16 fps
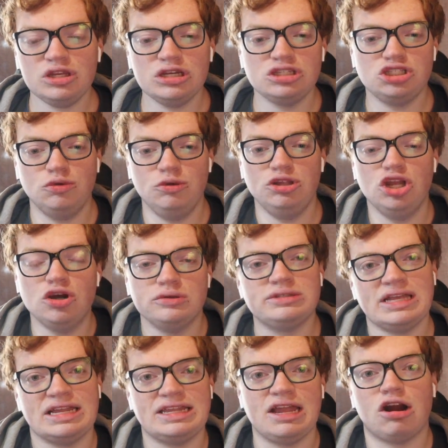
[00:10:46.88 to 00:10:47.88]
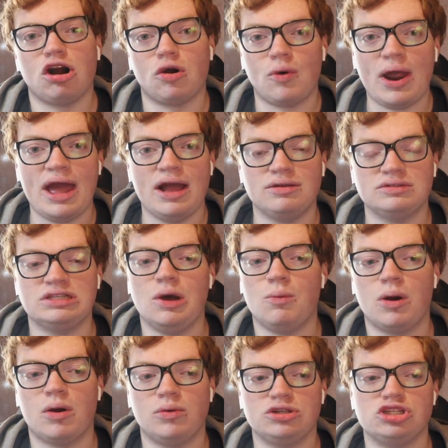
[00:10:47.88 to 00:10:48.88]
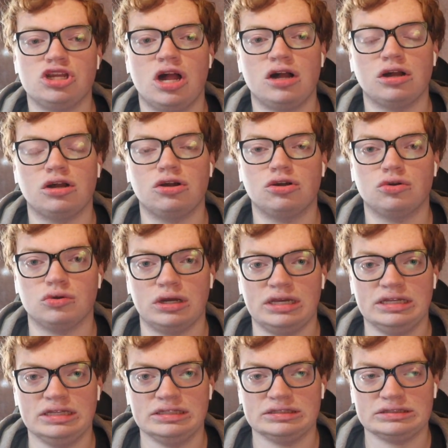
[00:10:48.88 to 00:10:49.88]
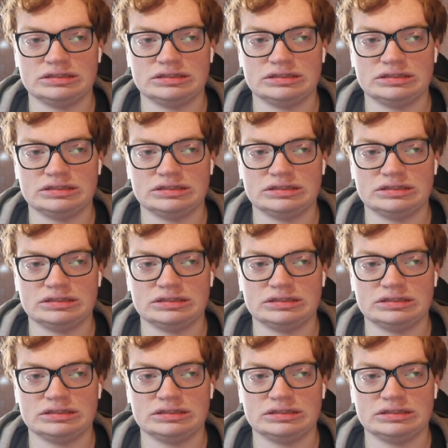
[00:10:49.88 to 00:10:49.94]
So he knows that they're around somewhere, which is not great.